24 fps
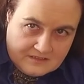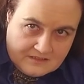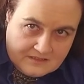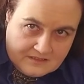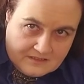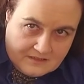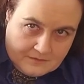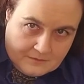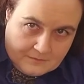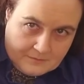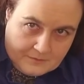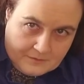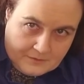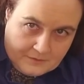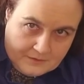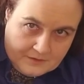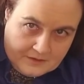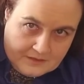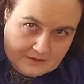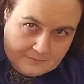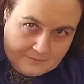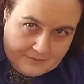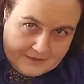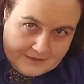of hold
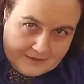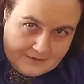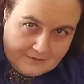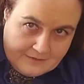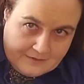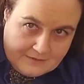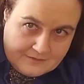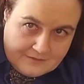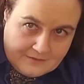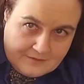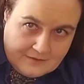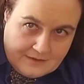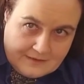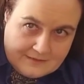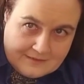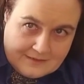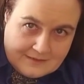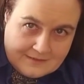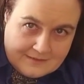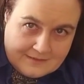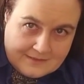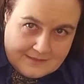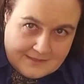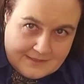it up like you guys
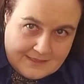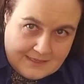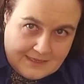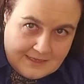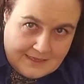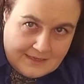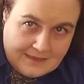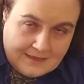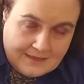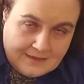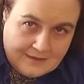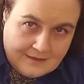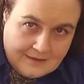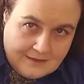can see.